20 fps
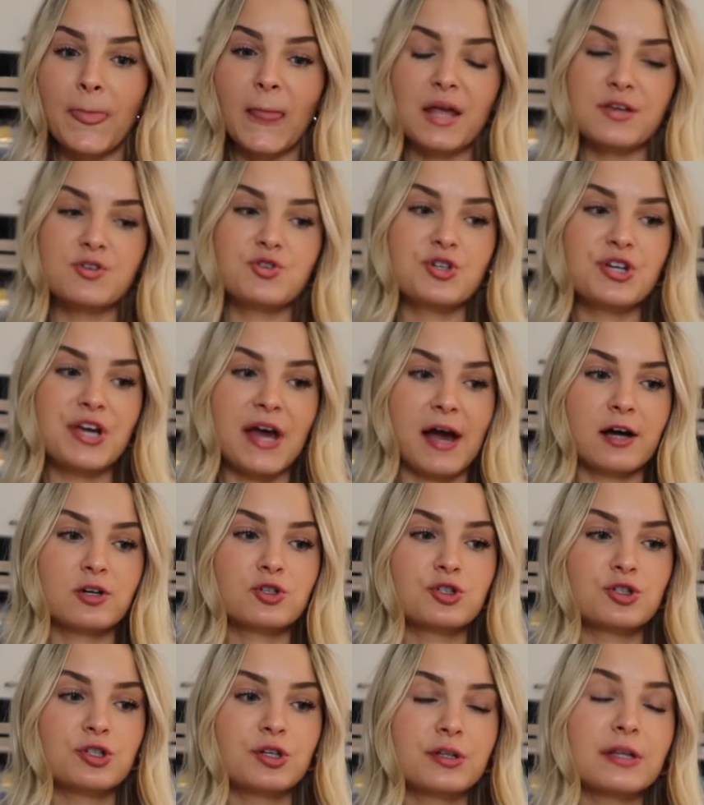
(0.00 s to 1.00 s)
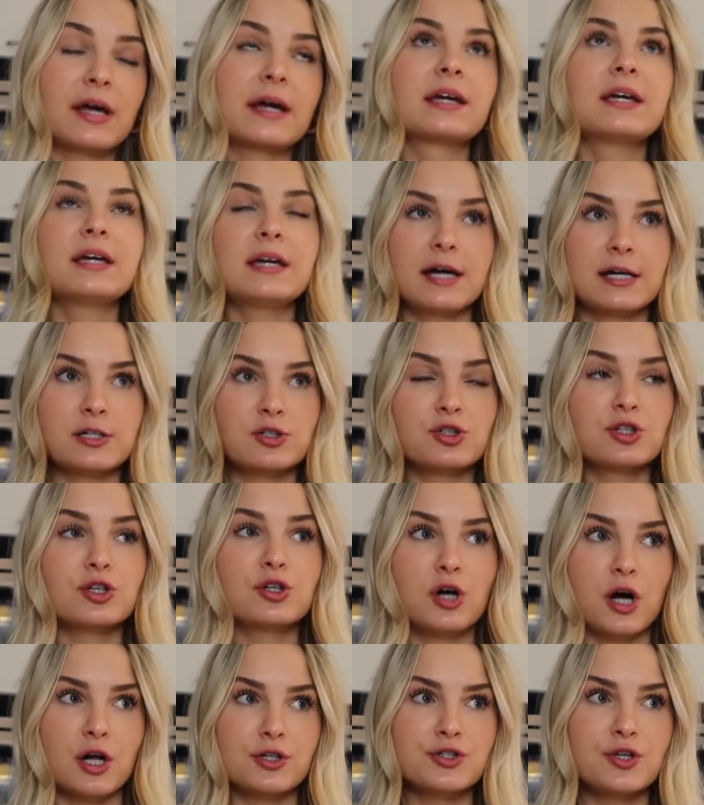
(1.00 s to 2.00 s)
he actually
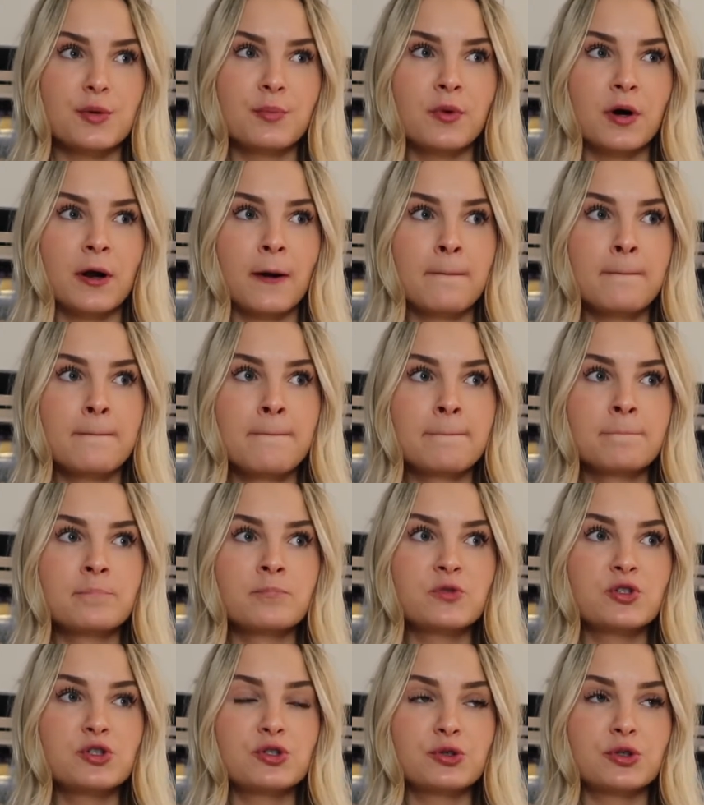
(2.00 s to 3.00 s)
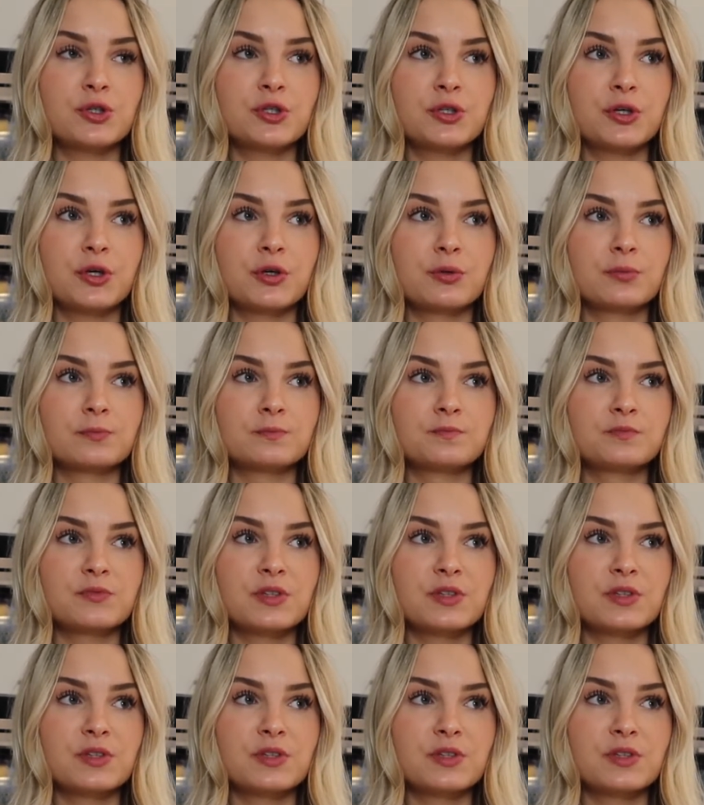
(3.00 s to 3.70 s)
called someone to, you know,